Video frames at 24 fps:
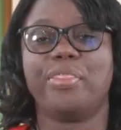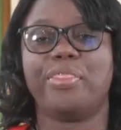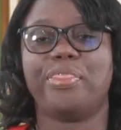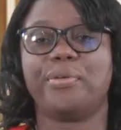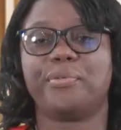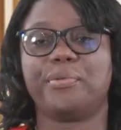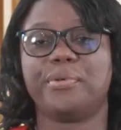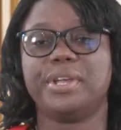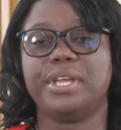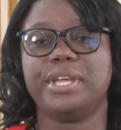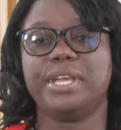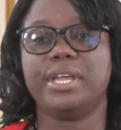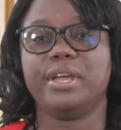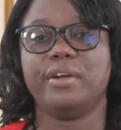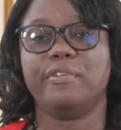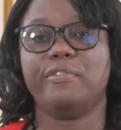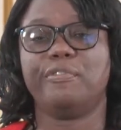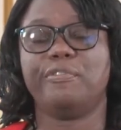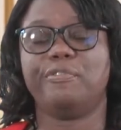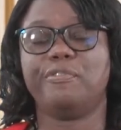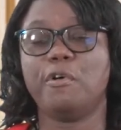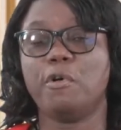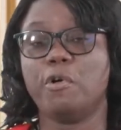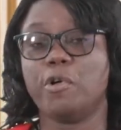
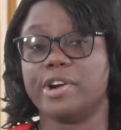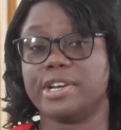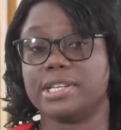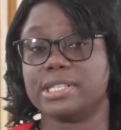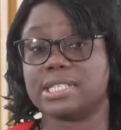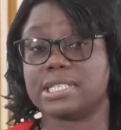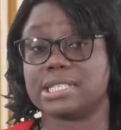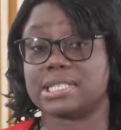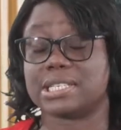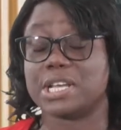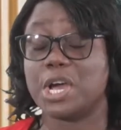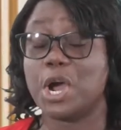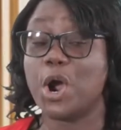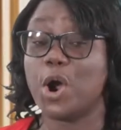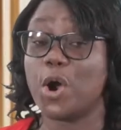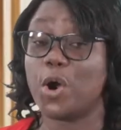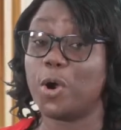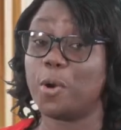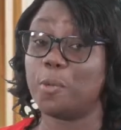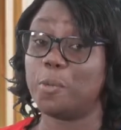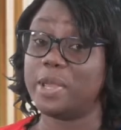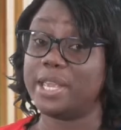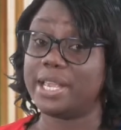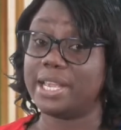3/4,
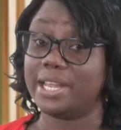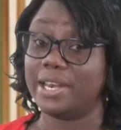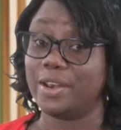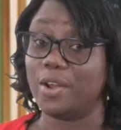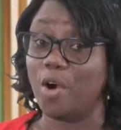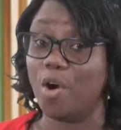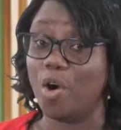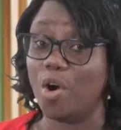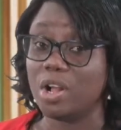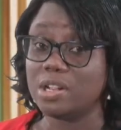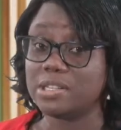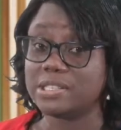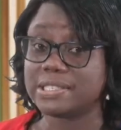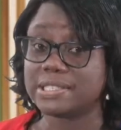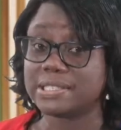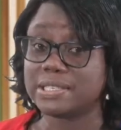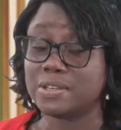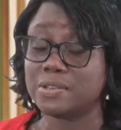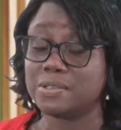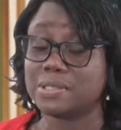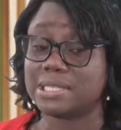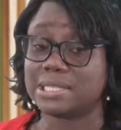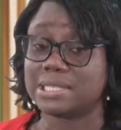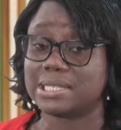or we can
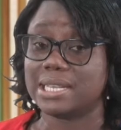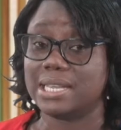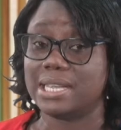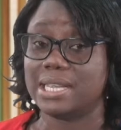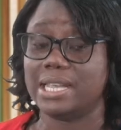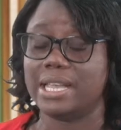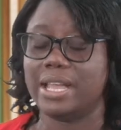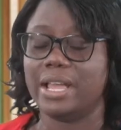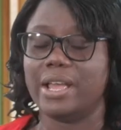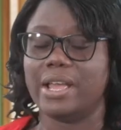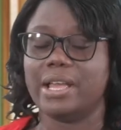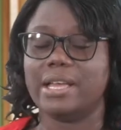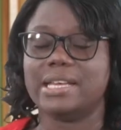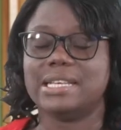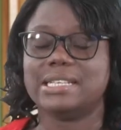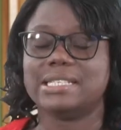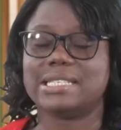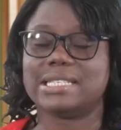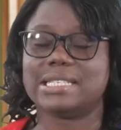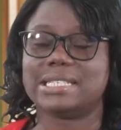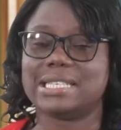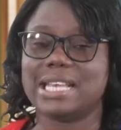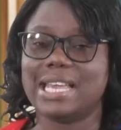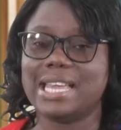also say
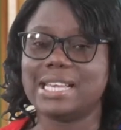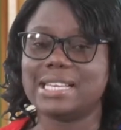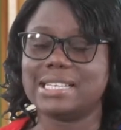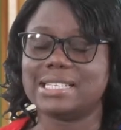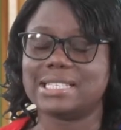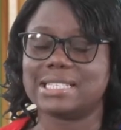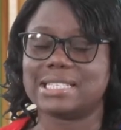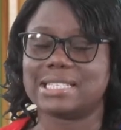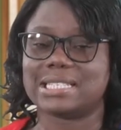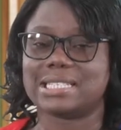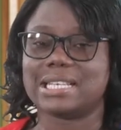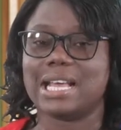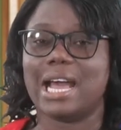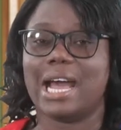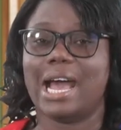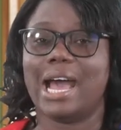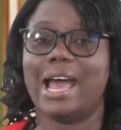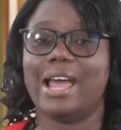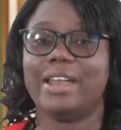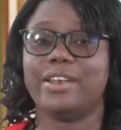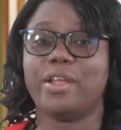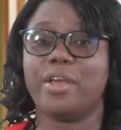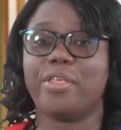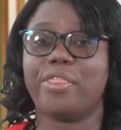6
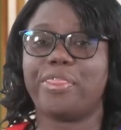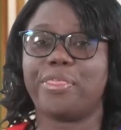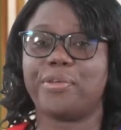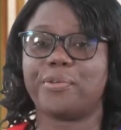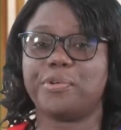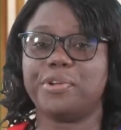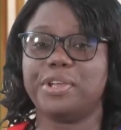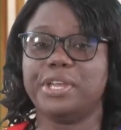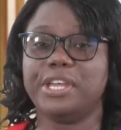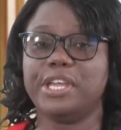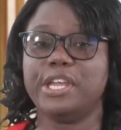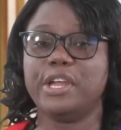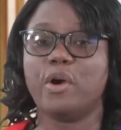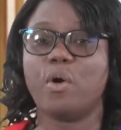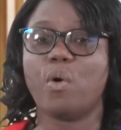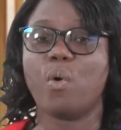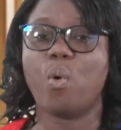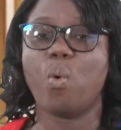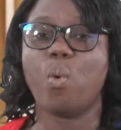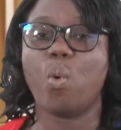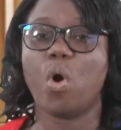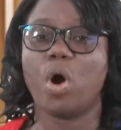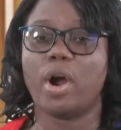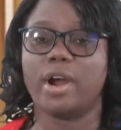
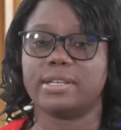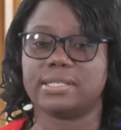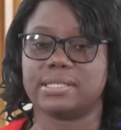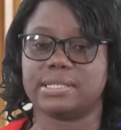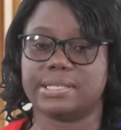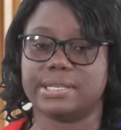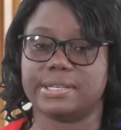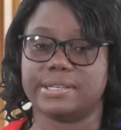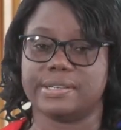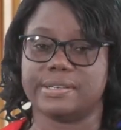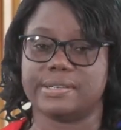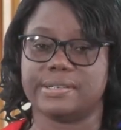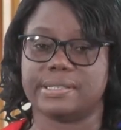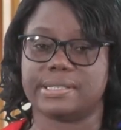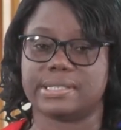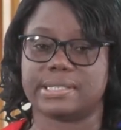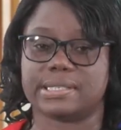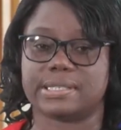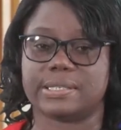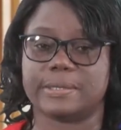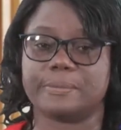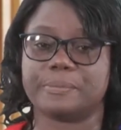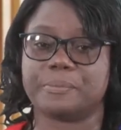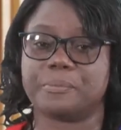
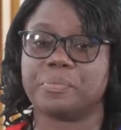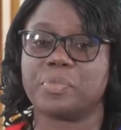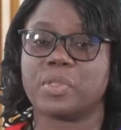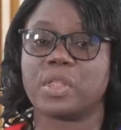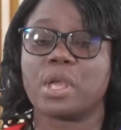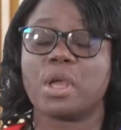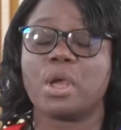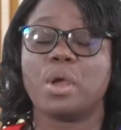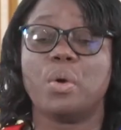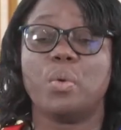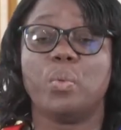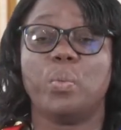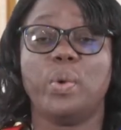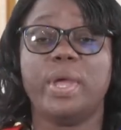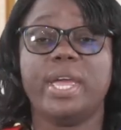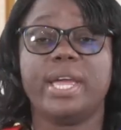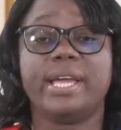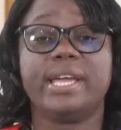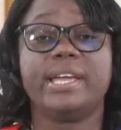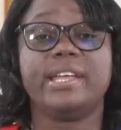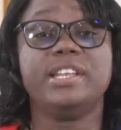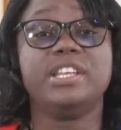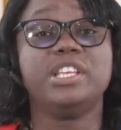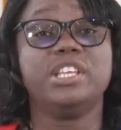3/4. We
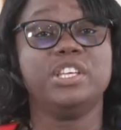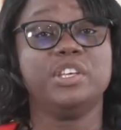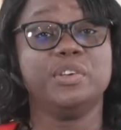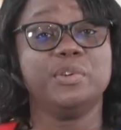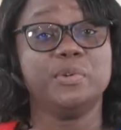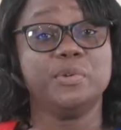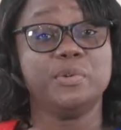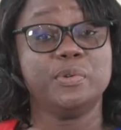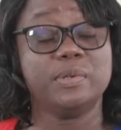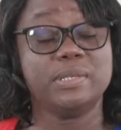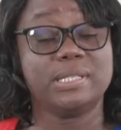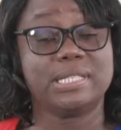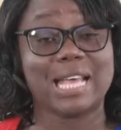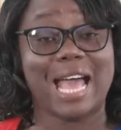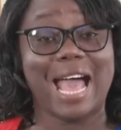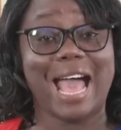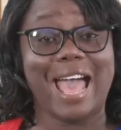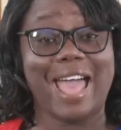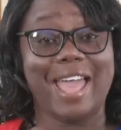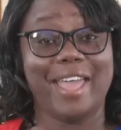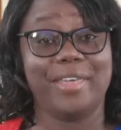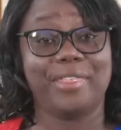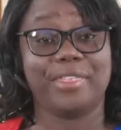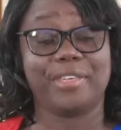can use
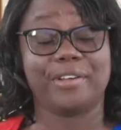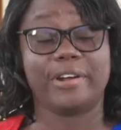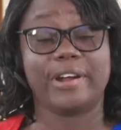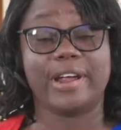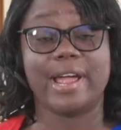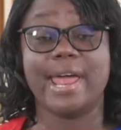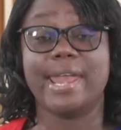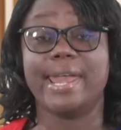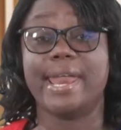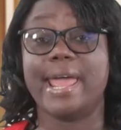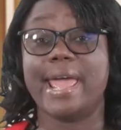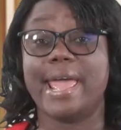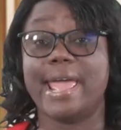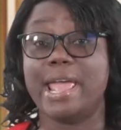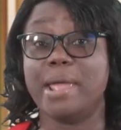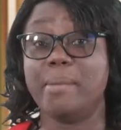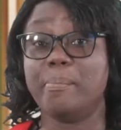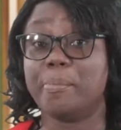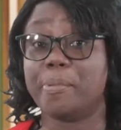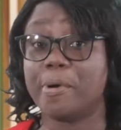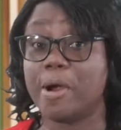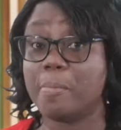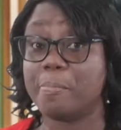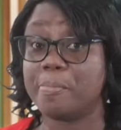either an
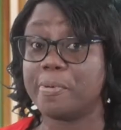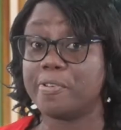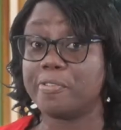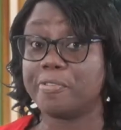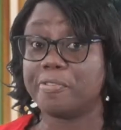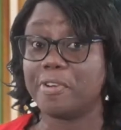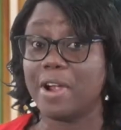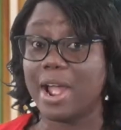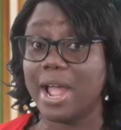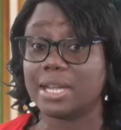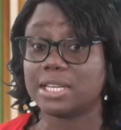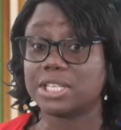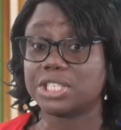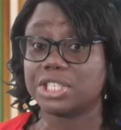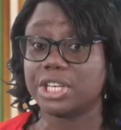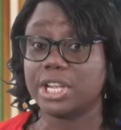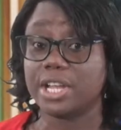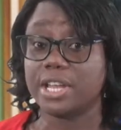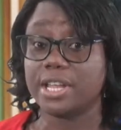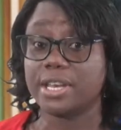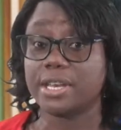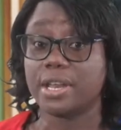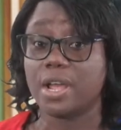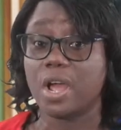improper
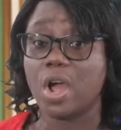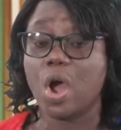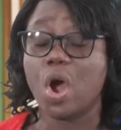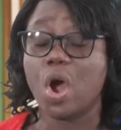fraction